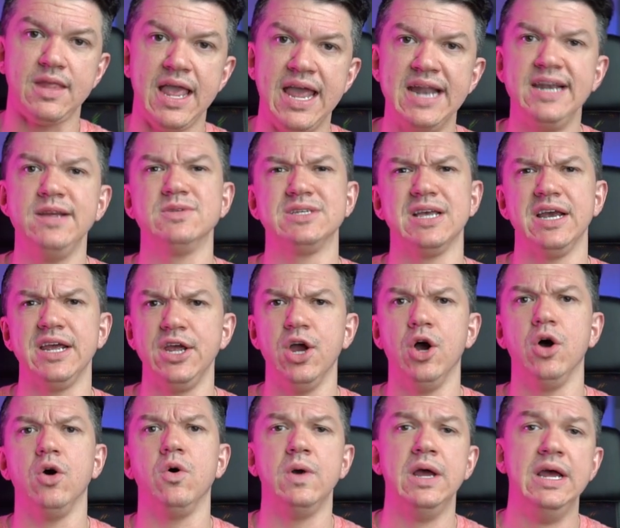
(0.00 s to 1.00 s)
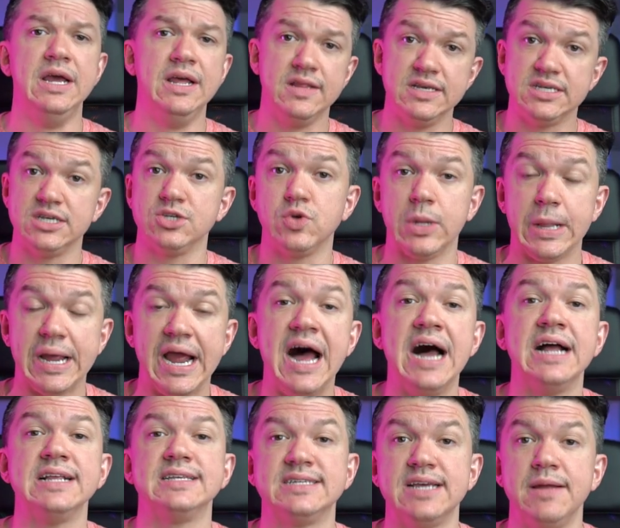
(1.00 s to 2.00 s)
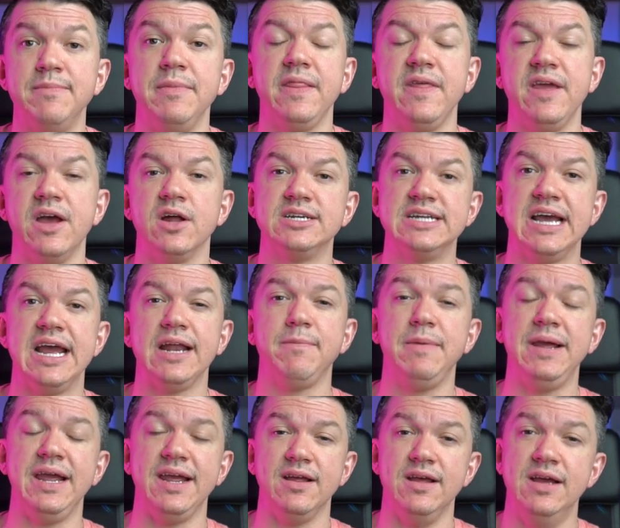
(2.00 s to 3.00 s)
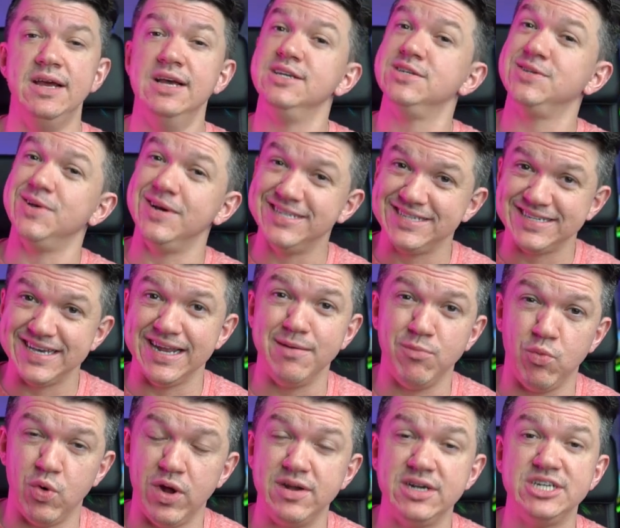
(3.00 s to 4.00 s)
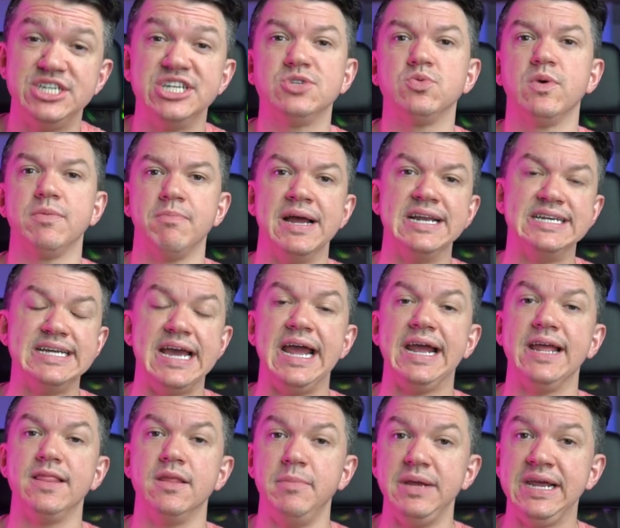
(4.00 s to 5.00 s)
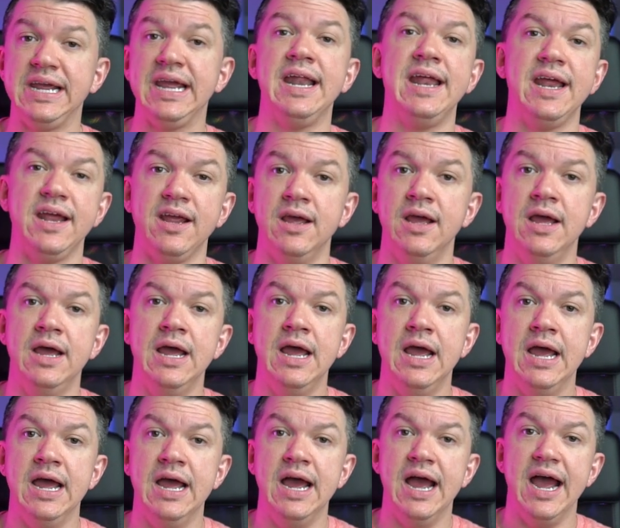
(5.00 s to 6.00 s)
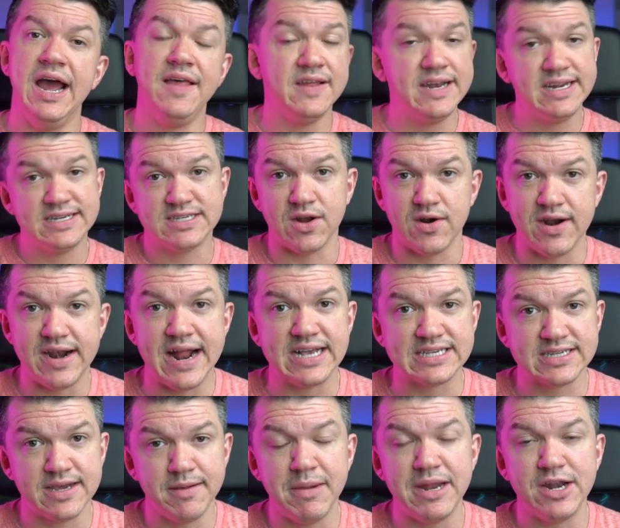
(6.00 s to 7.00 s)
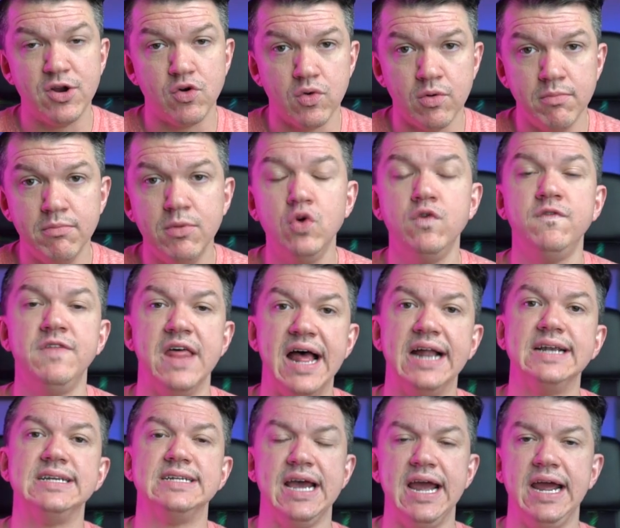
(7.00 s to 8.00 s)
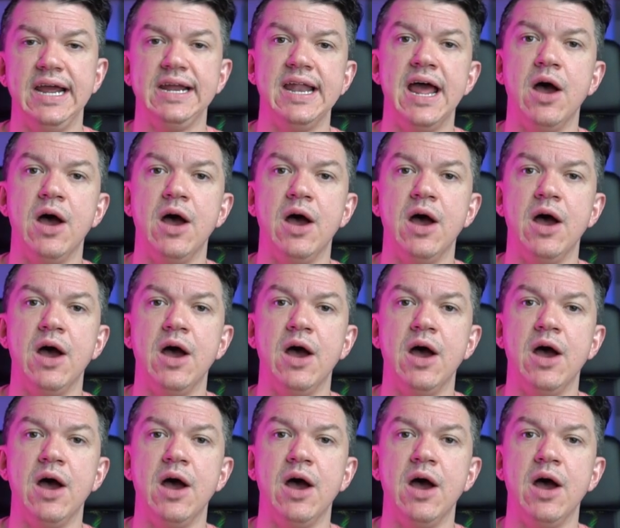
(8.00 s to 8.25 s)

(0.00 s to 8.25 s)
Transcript: And he was like, yo, this is really hot. Send me the untagged beat. So I'd send him one just with my tag in the beginning. And then he started asking me to remove that tag.